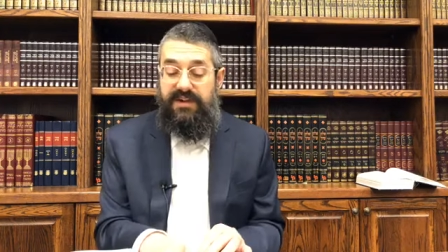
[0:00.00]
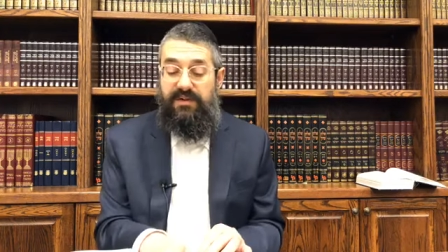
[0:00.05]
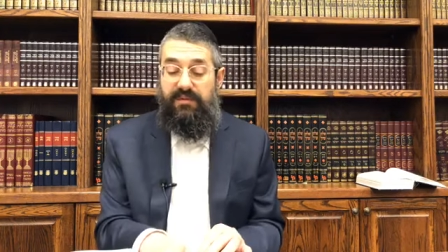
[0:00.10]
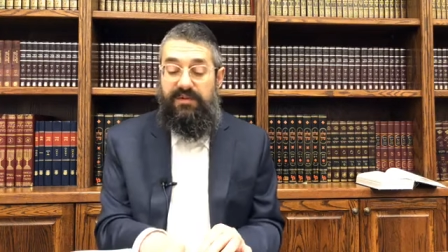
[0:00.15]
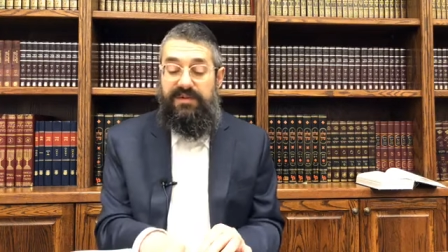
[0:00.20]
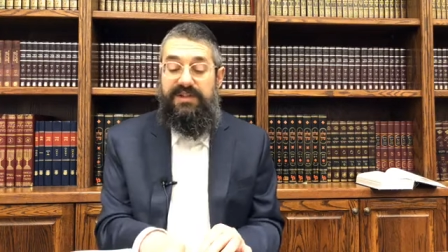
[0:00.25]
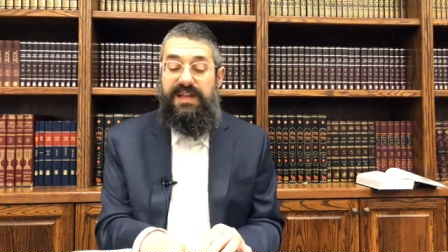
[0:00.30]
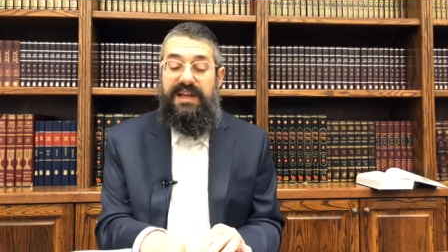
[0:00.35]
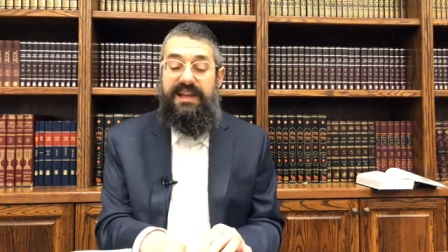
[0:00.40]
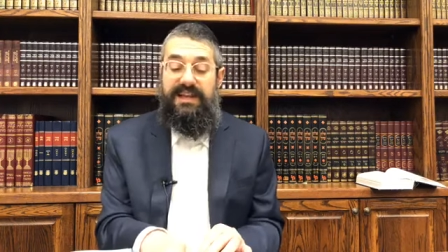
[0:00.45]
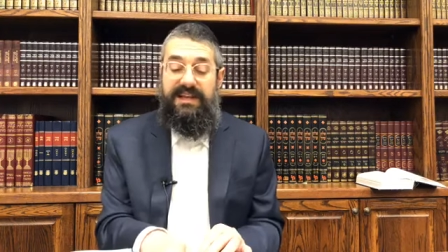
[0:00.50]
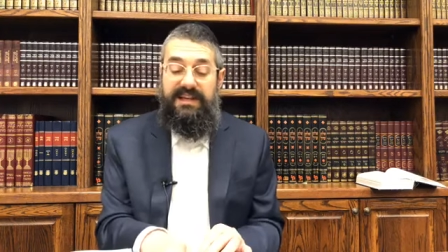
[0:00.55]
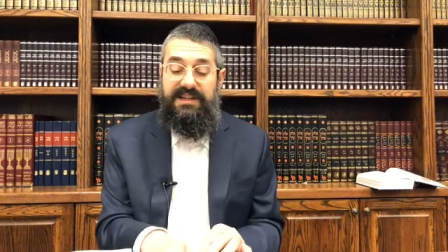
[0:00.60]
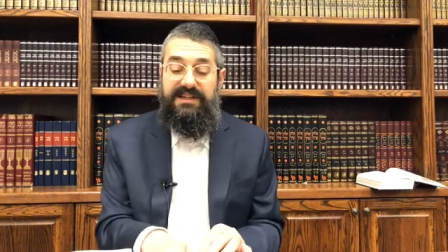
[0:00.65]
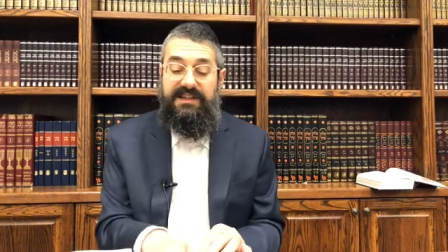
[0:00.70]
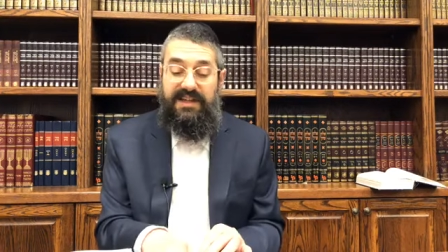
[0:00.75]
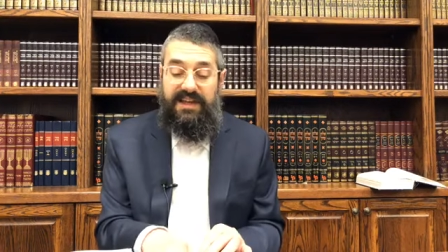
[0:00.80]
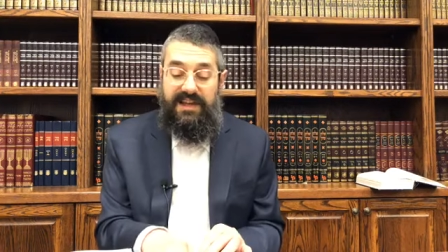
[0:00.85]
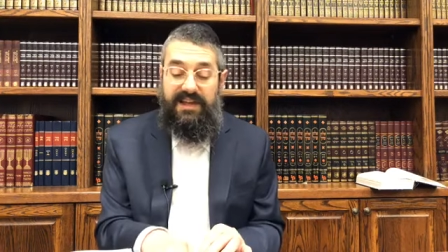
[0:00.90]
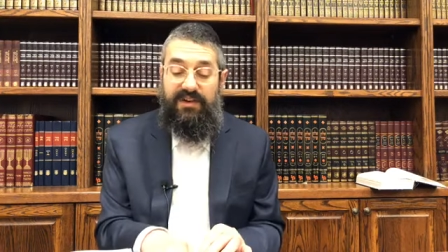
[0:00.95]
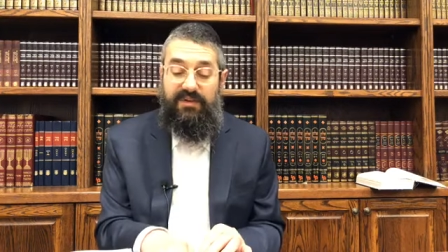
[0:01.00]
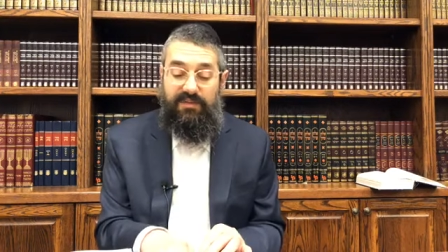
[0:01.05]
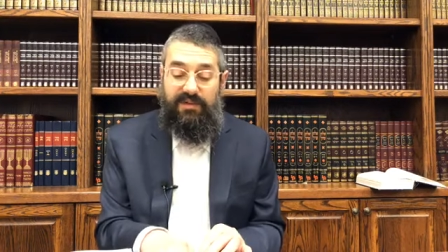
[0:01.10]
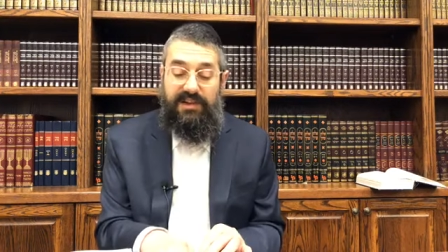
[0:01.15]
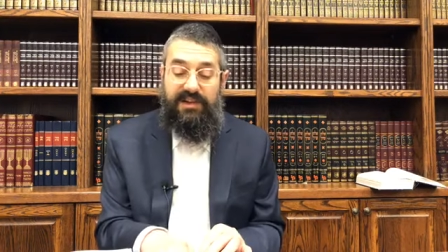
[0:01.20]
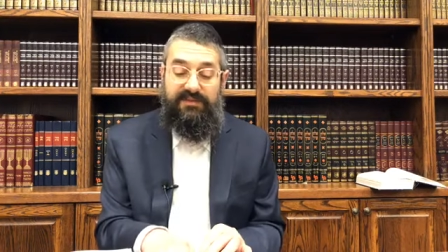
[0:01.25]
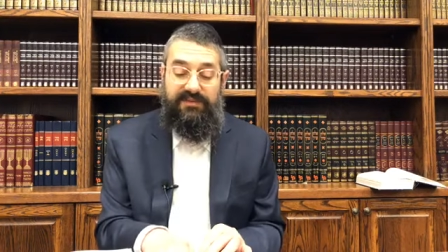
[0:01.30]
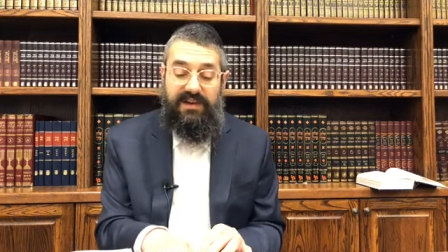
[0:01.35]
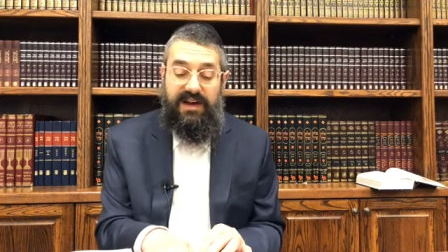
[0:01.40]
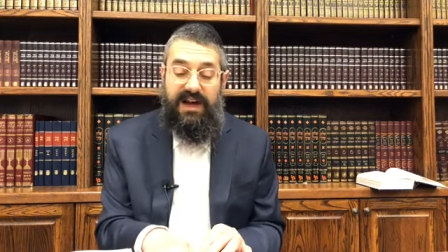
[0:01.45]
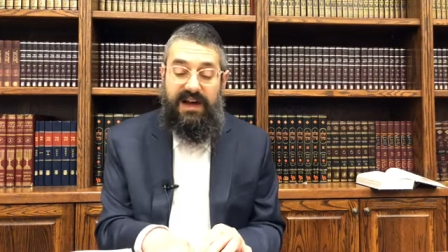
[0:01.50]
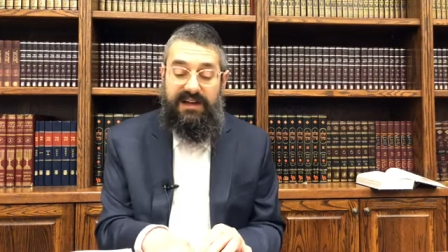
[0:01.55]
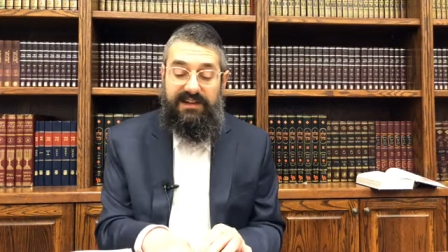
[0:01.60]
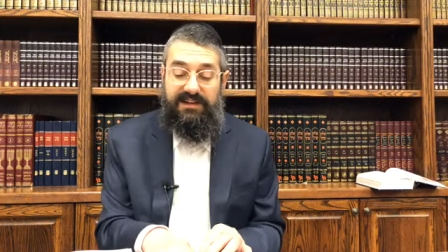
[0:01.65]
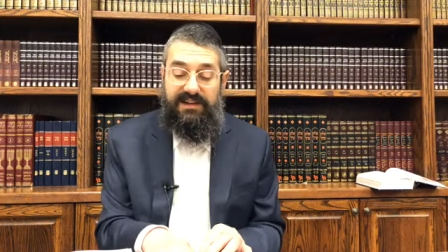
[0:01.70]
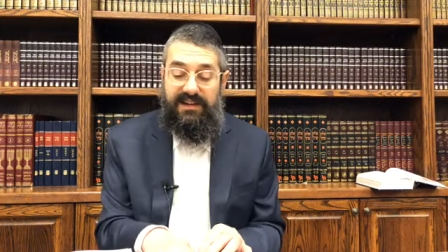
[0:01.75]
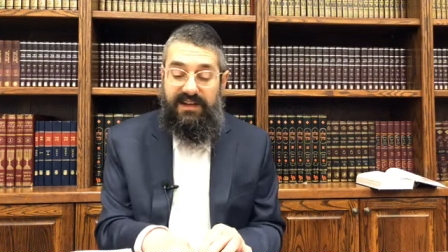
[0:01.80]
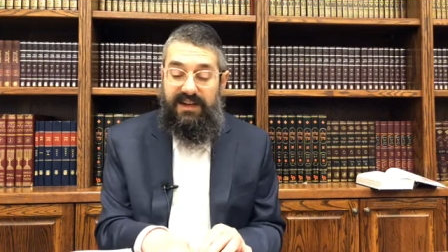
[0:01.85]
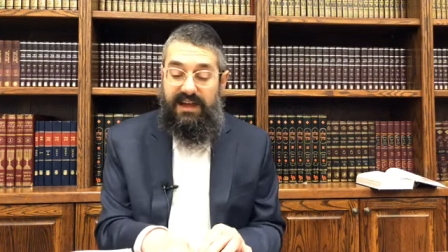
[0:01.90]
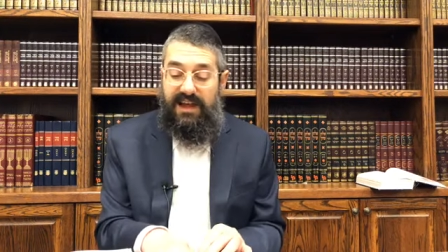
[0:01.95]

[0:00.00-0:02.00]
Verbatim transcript: which that is the inner will of God,